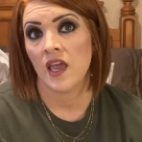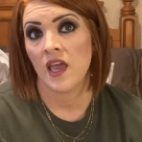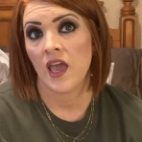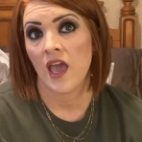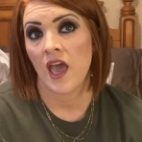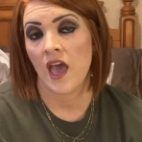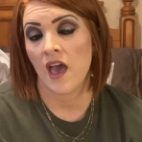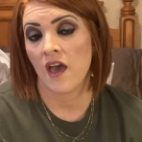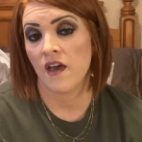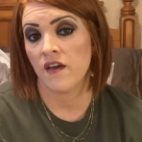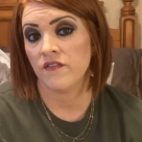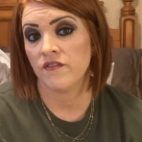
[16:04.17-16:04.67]

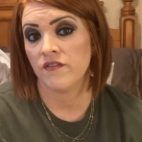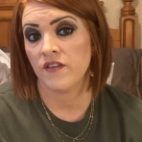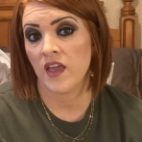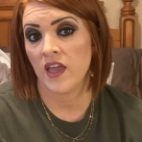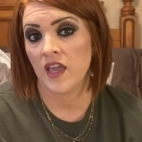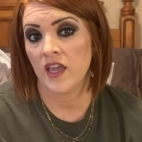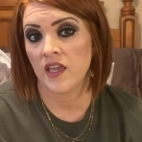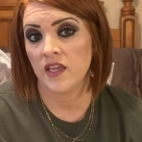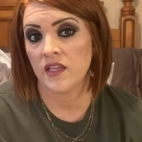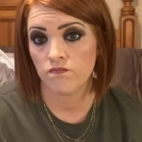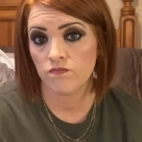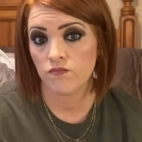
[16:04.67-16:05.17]
have
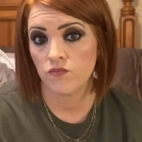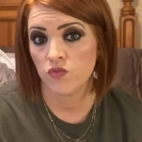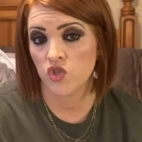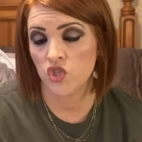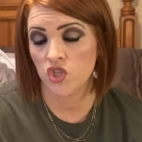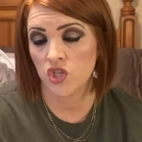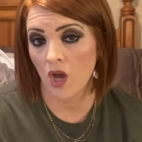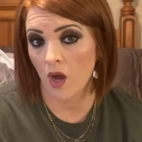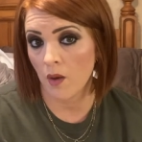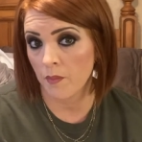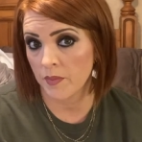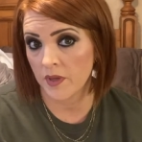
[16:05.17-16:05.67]
a
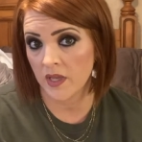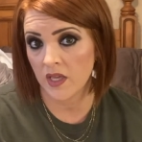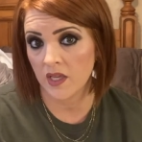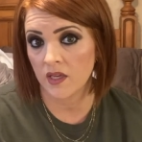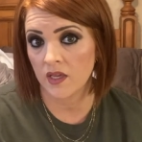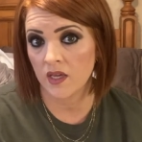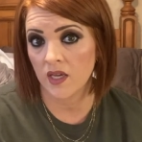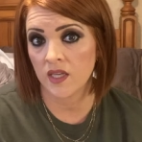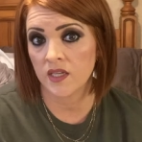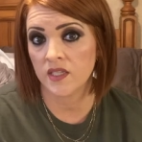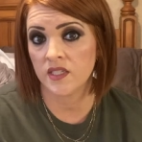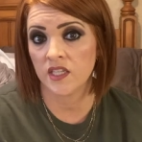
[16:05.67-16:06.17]

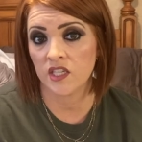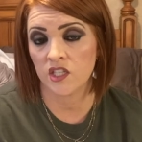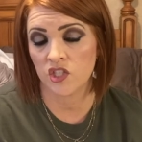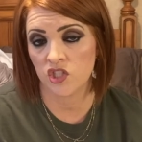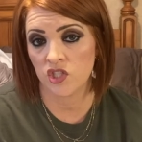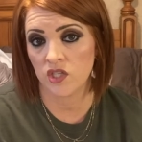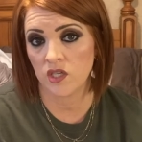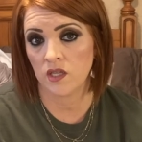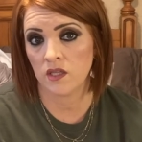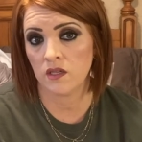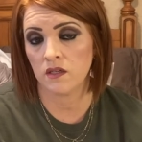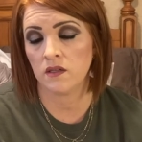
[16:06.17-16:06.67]
shopping
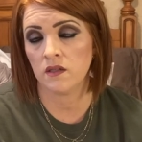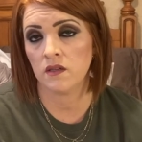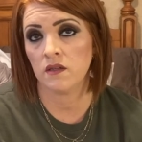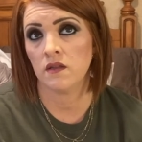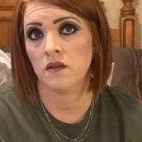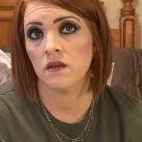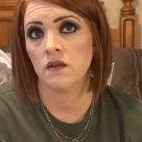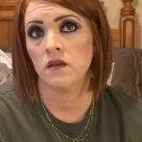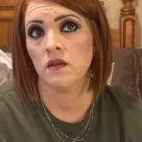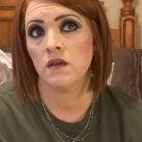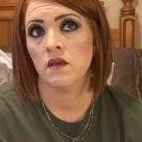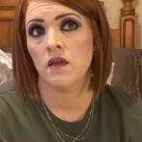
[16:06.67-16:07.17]
addiction
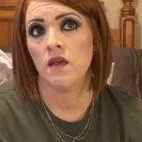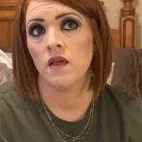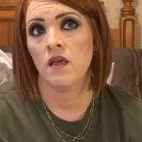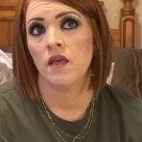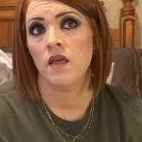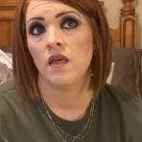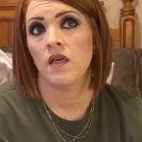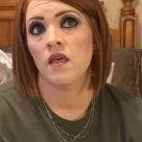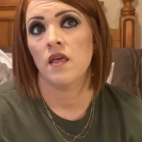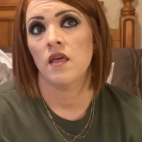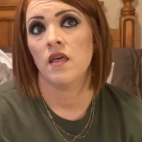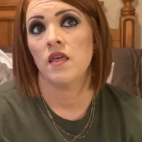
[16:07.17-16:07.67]

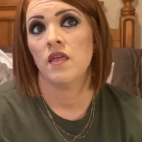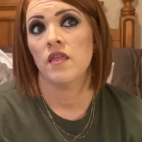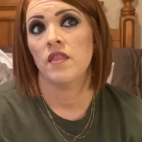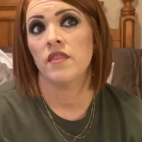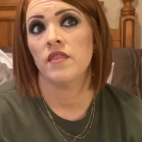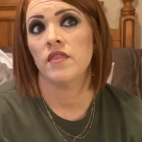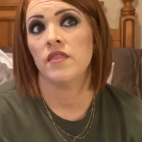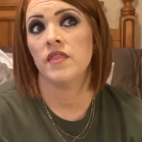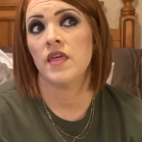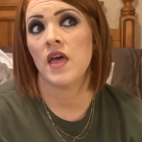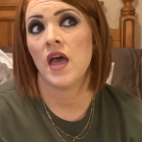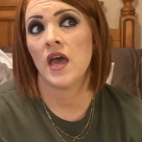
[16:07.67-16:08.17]

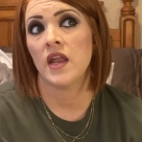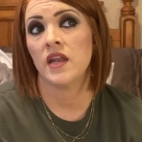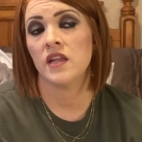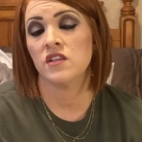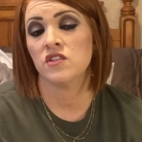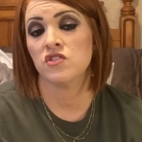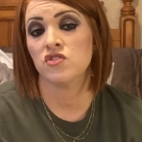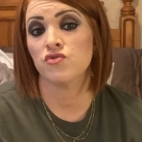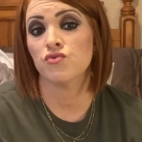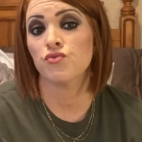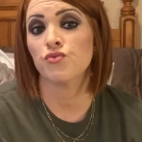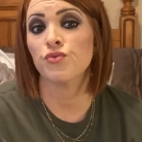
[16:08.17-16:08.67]
that
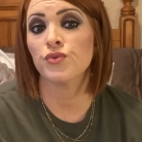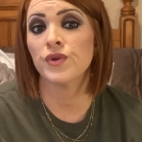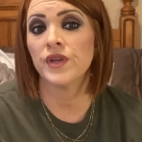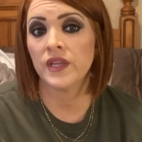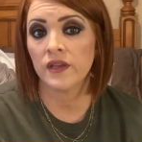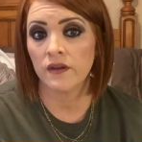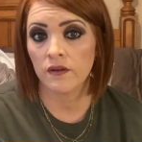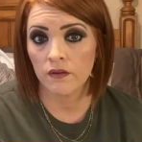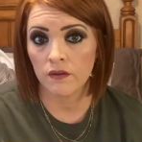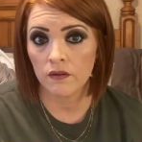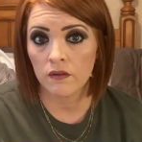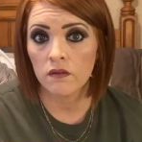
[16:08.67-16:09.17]
is
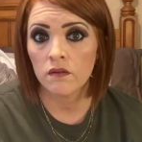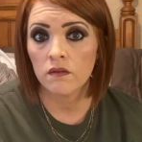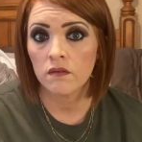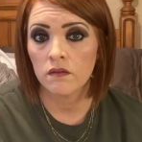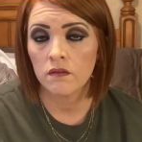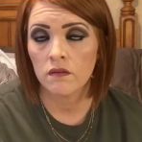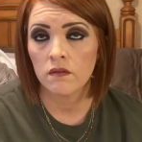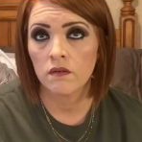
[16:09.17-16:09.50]
real,